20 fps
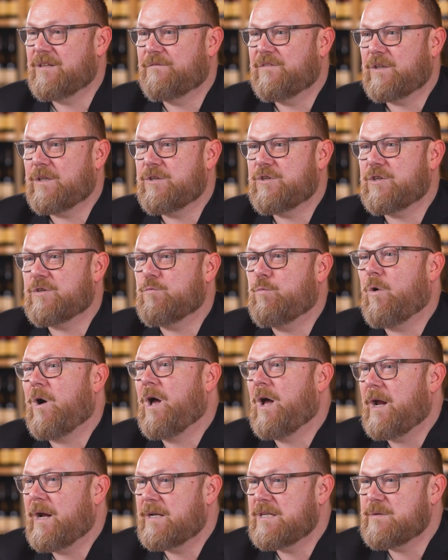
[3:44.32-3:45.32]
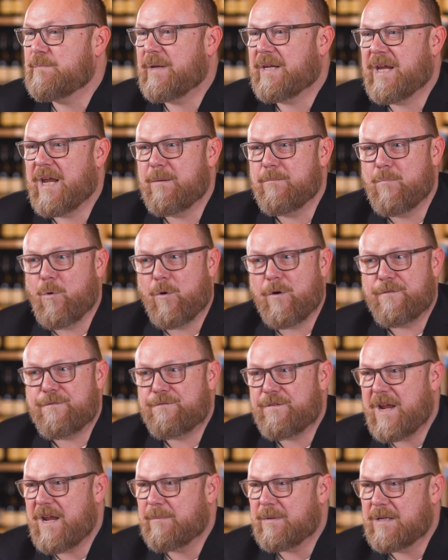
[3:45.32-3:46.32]
the village's wines became more
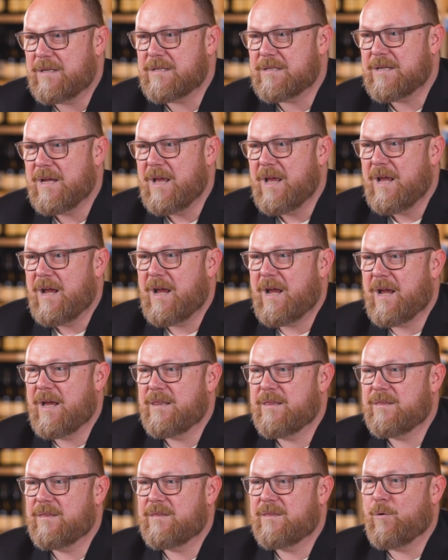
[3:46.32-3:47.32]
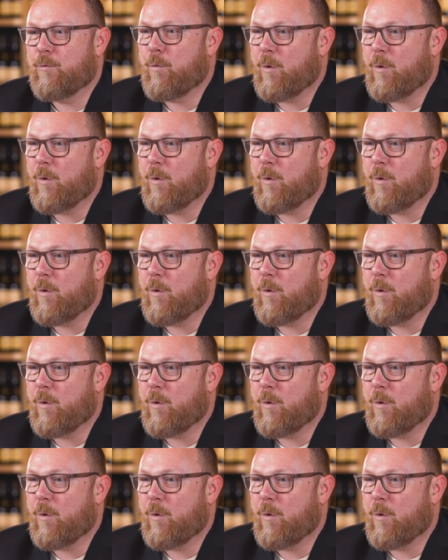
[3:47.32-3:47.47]
famous, and the